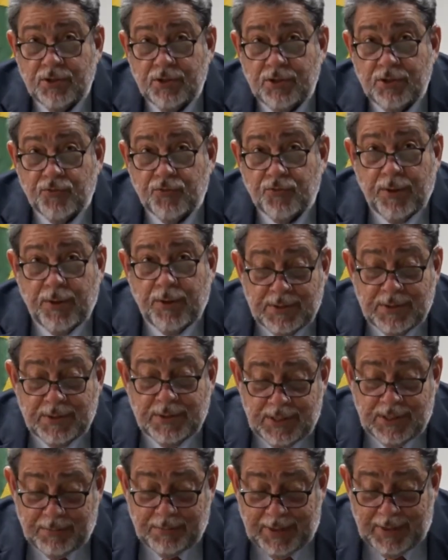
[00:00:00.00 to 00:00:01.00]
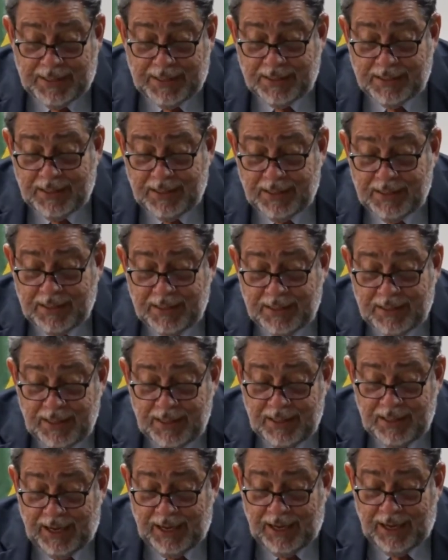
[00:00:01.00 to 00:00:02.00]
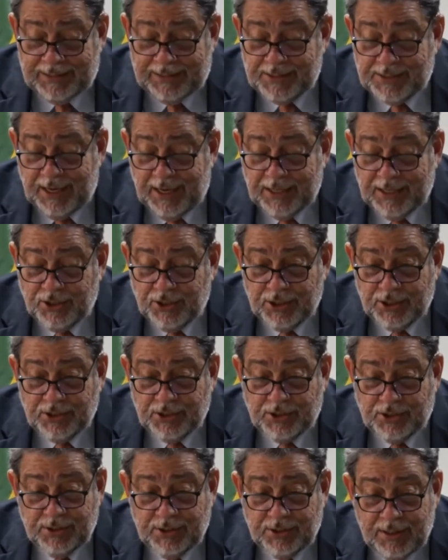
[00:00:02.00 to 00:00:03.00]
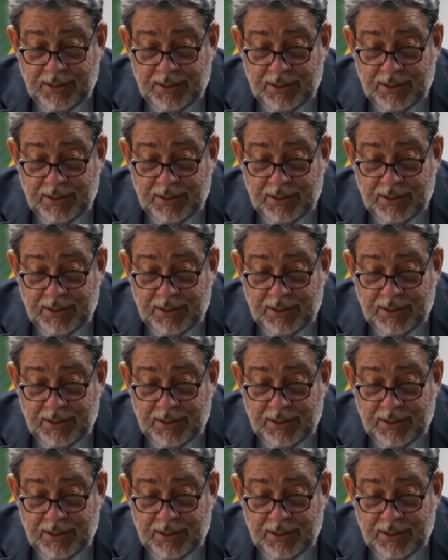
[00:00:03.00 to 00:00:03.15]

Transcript: trimmed and amended at its edges